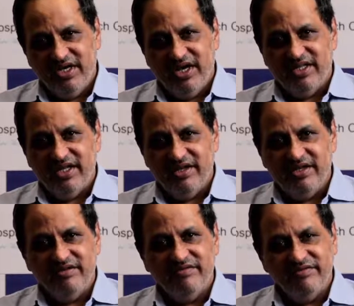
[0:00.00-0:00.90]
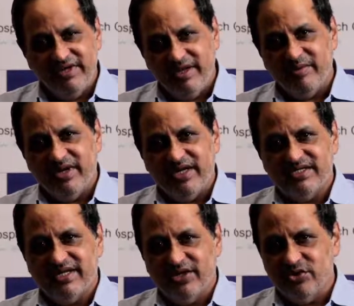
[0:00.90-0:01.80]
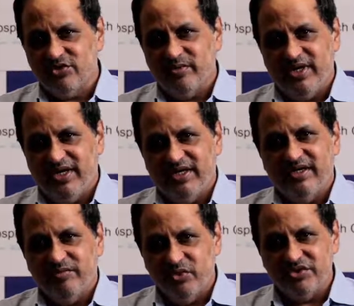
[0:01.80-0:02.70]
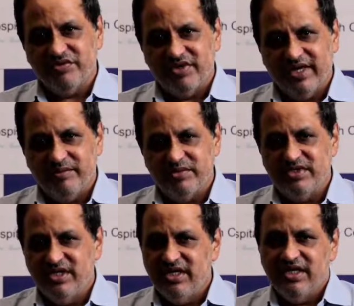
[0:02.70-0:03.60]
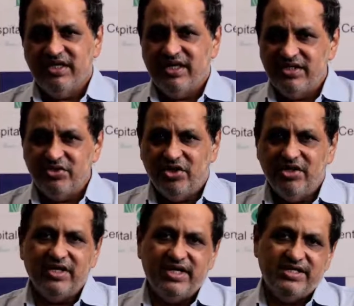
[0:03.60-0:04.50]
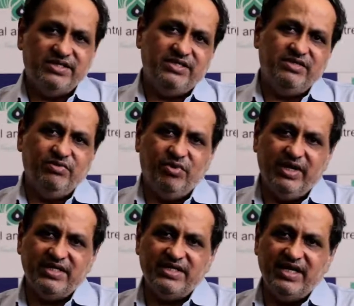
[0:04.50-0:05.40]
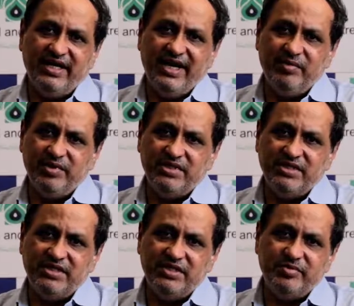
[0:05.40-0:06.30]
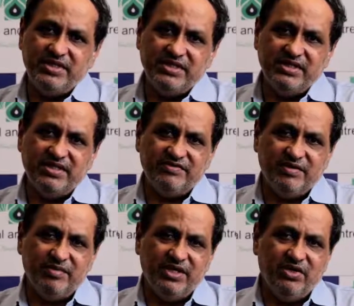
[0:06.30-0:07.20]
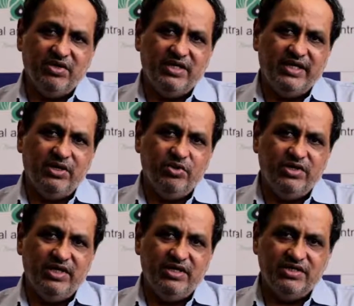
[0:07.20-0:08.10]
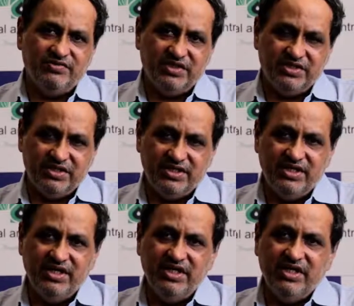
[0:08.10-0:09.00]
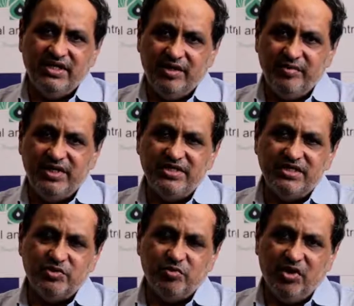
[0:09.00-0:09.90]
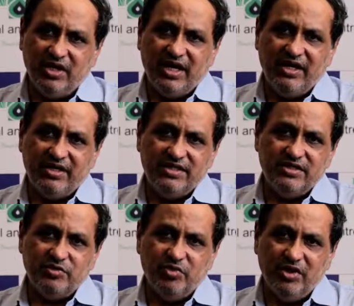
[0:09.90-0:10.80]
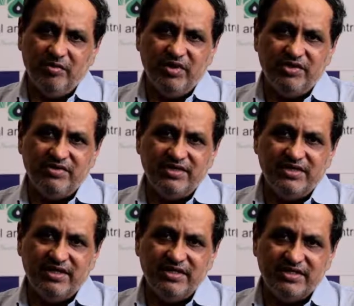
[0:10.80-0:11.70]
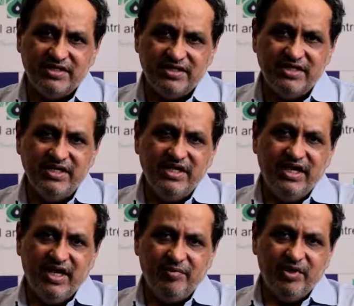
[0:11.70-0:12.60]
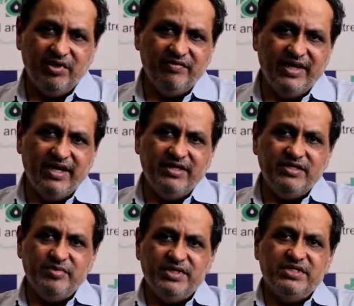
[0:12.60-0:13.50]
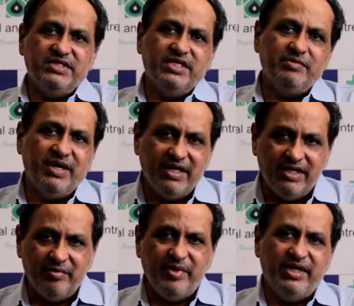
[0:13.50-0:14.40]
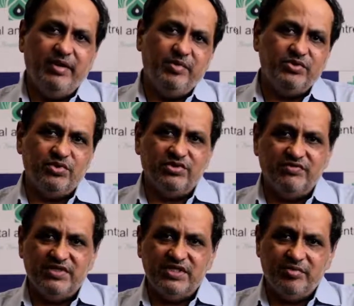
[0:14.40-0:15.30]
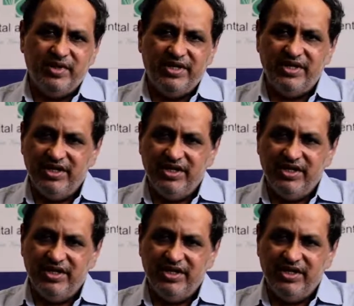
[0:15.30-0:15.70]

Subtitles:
And then we label it as psychosomatic most of the times. That is not the case. What exactly happens is these patients have something called as endothelial dysfunction. That means the smaller arteries, the smaller blood vessels are diseased. And because of that, these patients keep getting repeated episodes of chest pain.